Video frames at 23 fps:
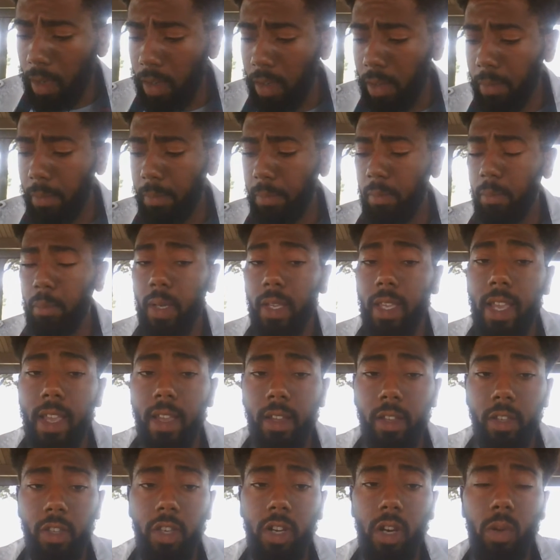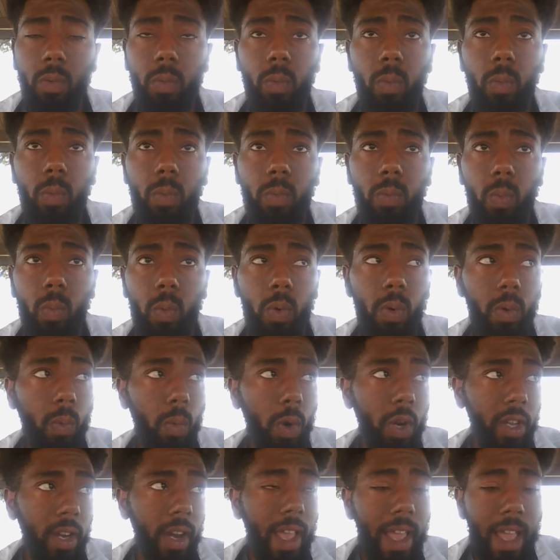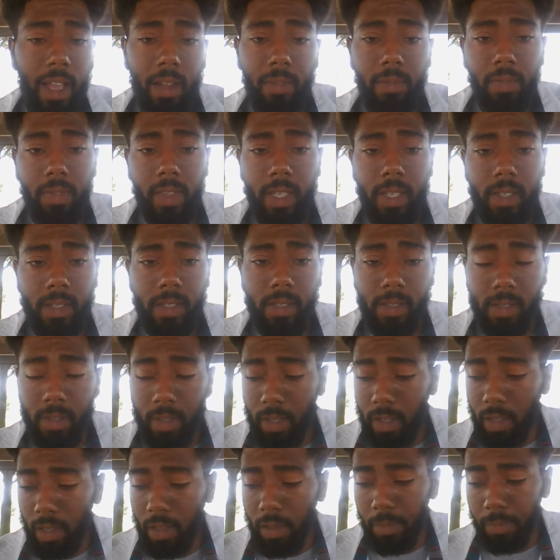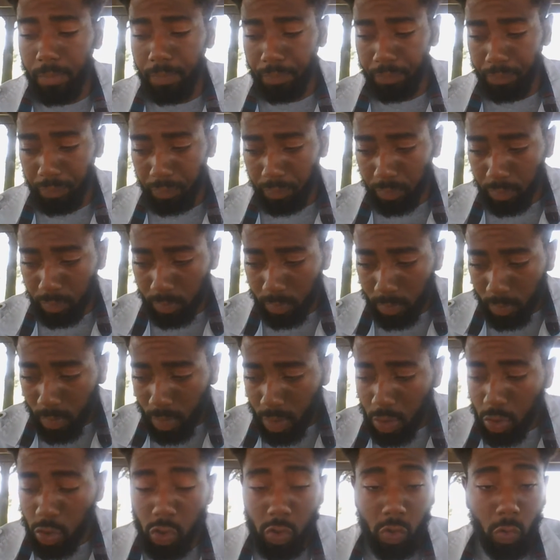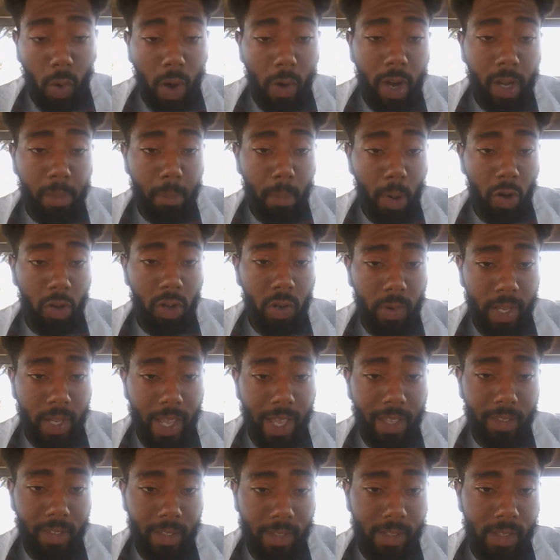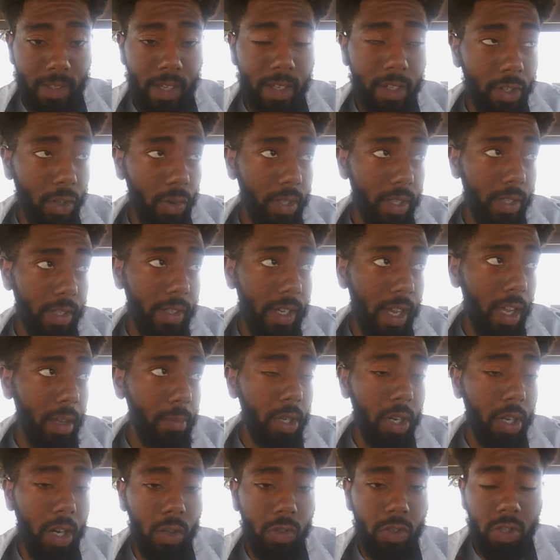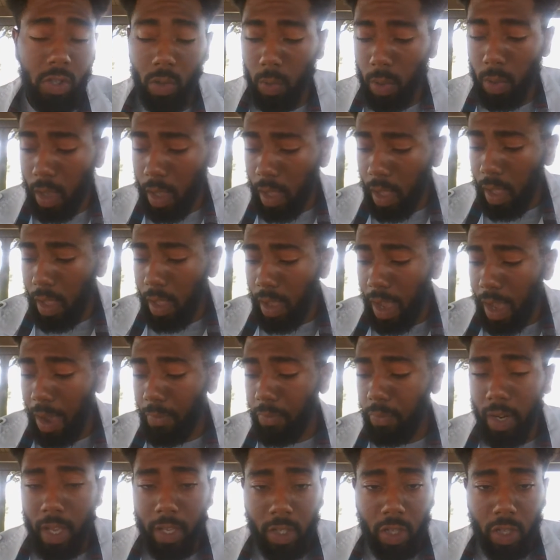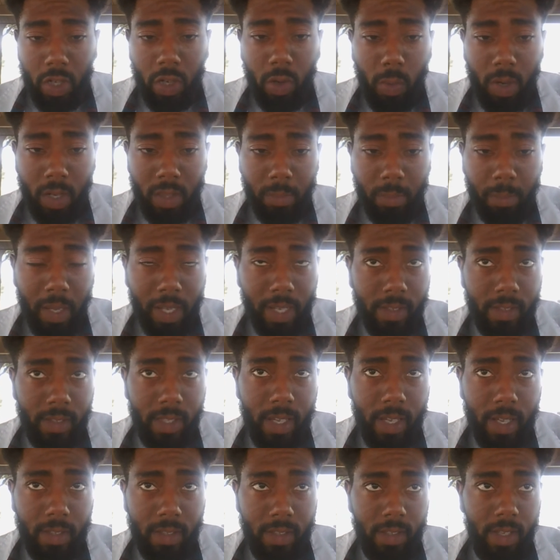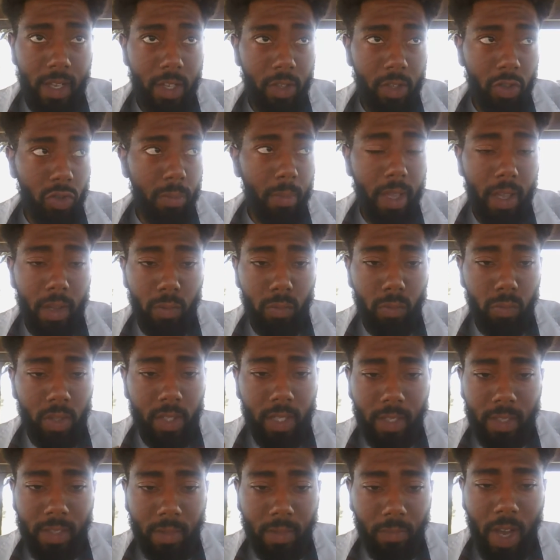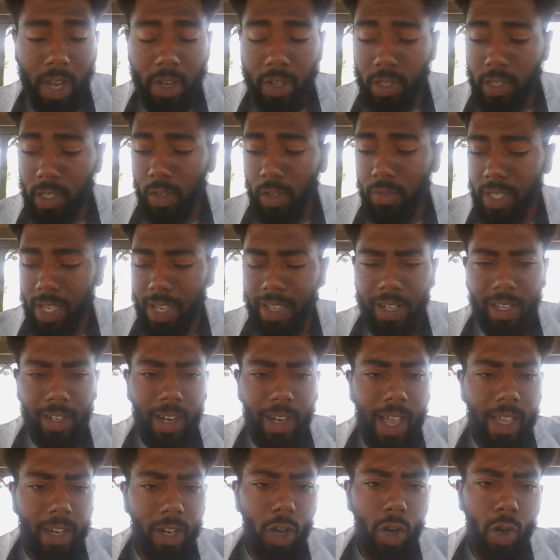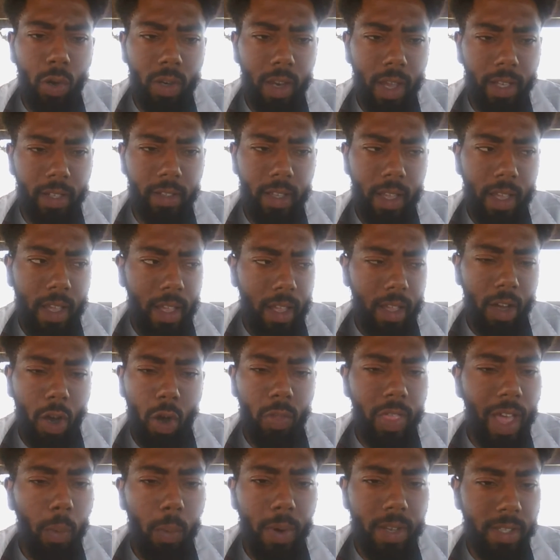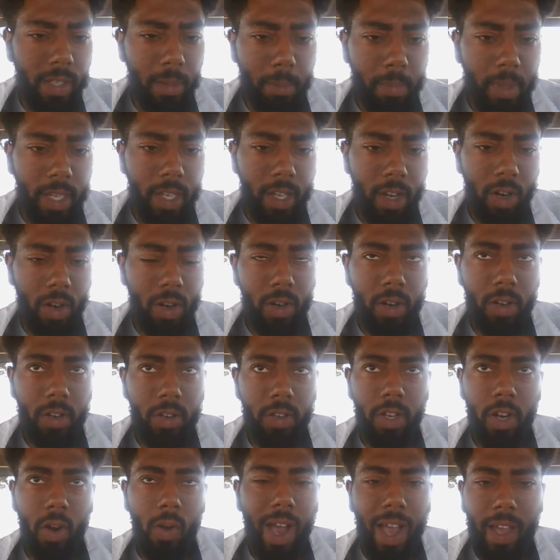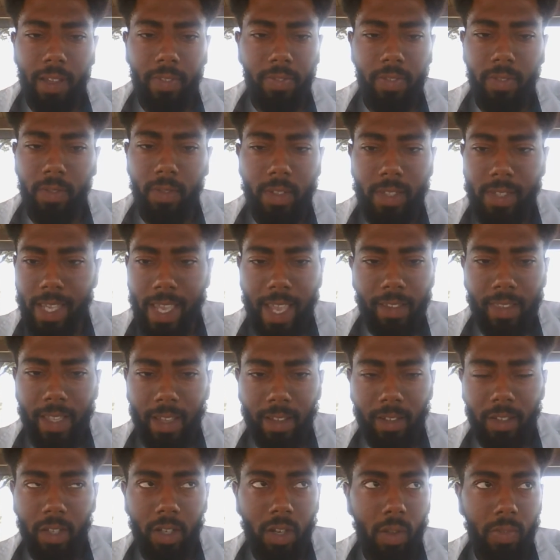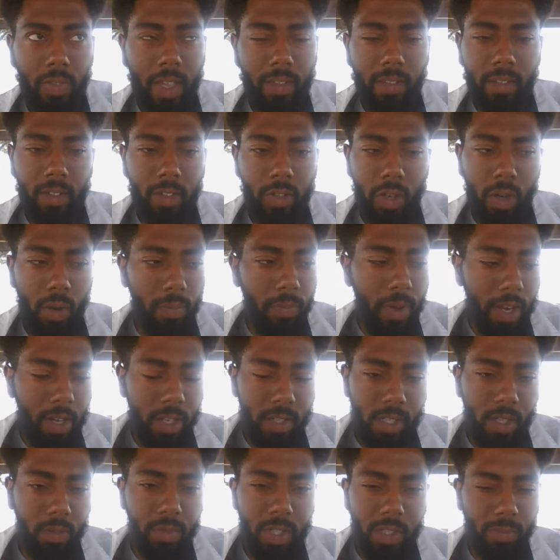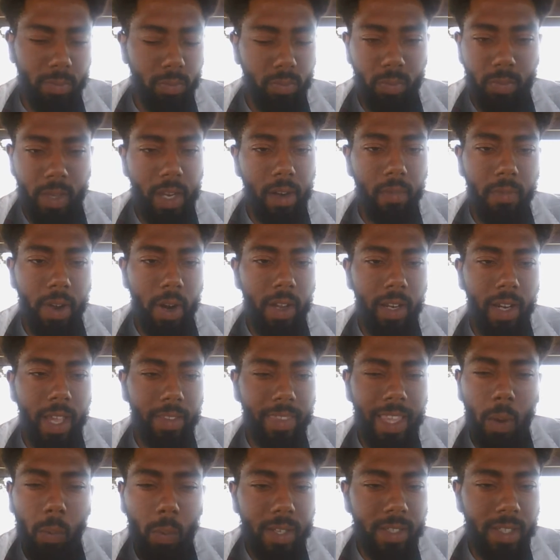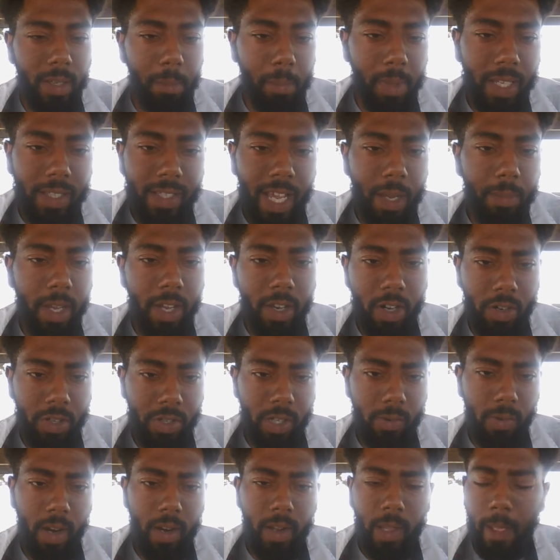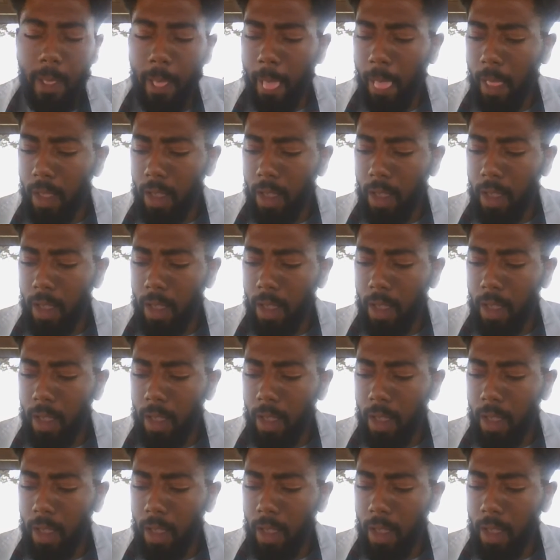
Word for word: Um, but yeah, you know, we're, we're going to have this um, squaring Mercury and the Sun during this time, you know, so I feel like, you know, one of the biggest things is like you may really find yourself saying a lot, oh, like, oh, that wasn't me, or, or you know, I, saying that, you know, that, you know, find yourself just in a very like that wasn't me type energy, right?